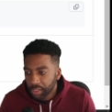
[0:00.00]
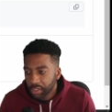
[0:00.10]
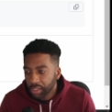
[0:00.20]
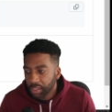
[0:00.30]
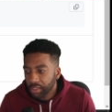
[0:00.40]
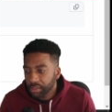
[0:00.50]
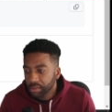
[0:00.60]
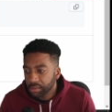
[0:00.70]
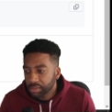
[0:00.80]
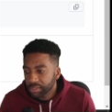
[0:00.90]
And
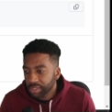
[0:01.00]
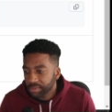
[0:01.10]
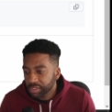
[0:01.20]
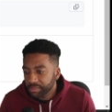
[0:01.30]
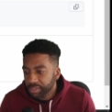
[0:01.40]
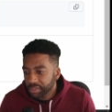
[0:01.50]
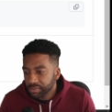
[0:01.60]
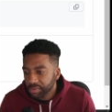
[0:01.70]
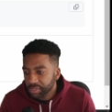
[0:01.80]
you can see I'm skipping this one.